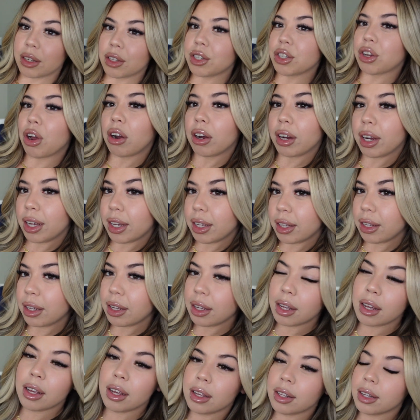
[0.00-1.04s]
Target
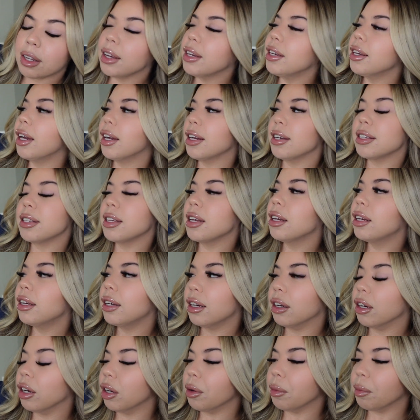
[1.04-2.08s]
that you guys,
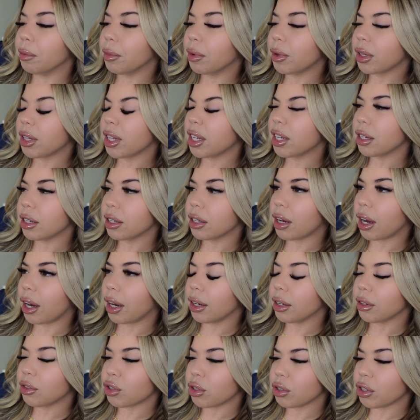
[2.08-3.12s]
I think
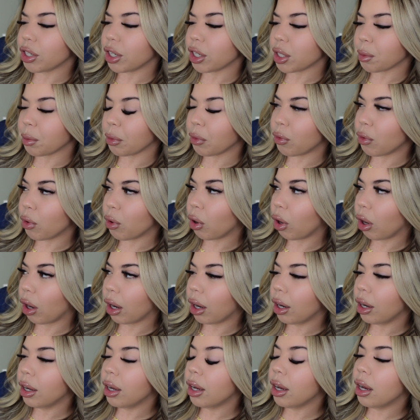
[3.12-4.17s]
I showed you guys
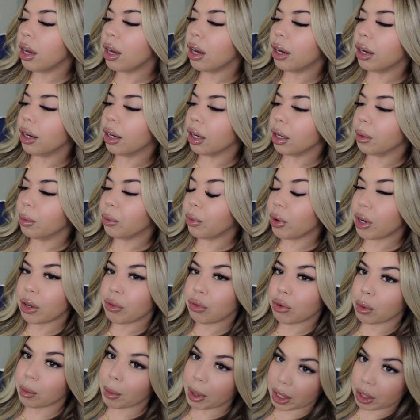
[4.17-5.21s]
before. I'm waiting
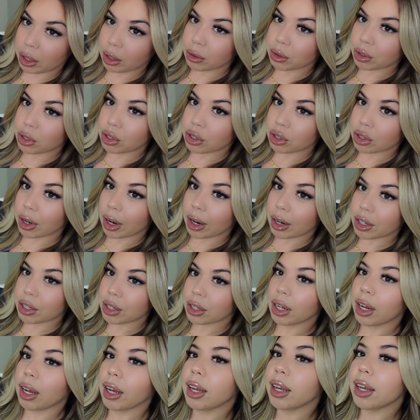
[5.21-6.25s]
for my clothes to dry
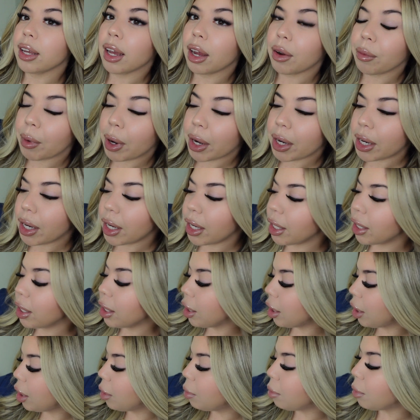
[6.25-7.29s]
so that I can get ready,
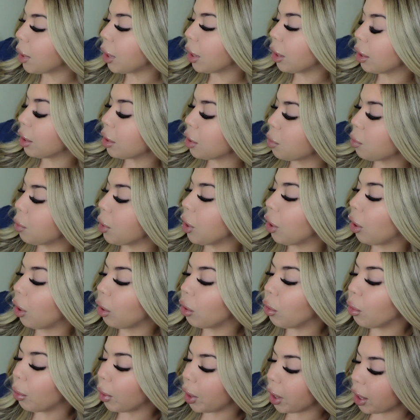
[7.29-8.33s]
because we
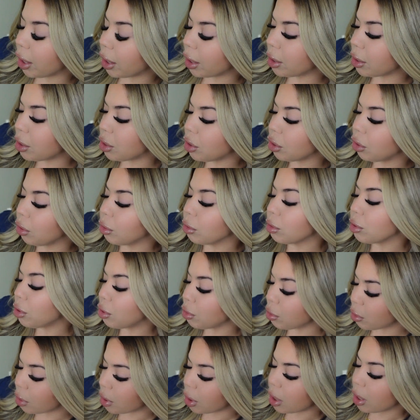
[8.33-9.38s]
are going to go
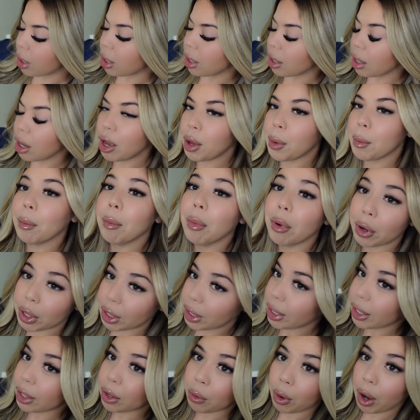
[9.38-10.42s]
to the
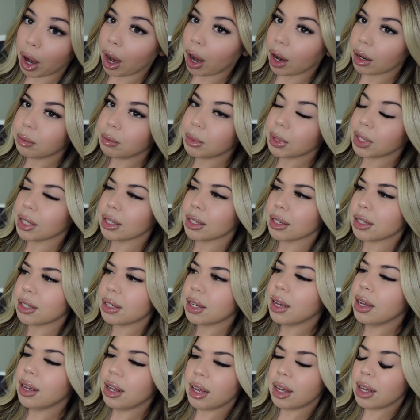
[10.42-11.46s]
Boiling Crab,
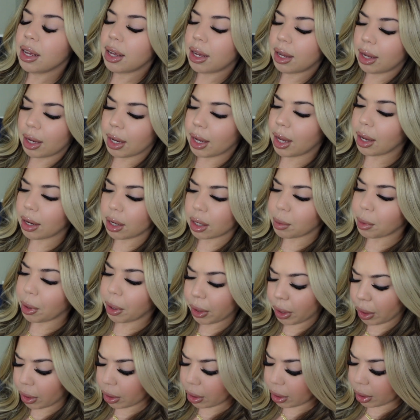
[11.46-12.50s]
because I can't come
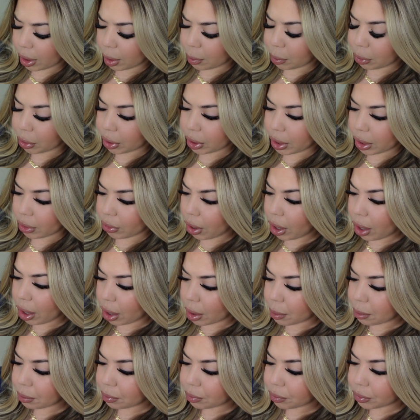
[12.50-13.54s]
out here and not get Boiling
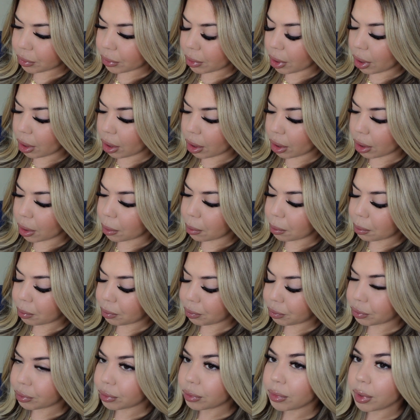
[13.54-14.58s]
Crab.
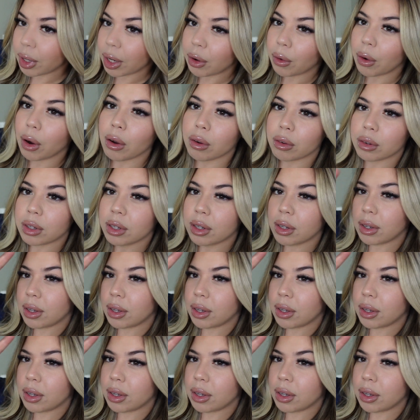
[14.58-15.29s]
Like around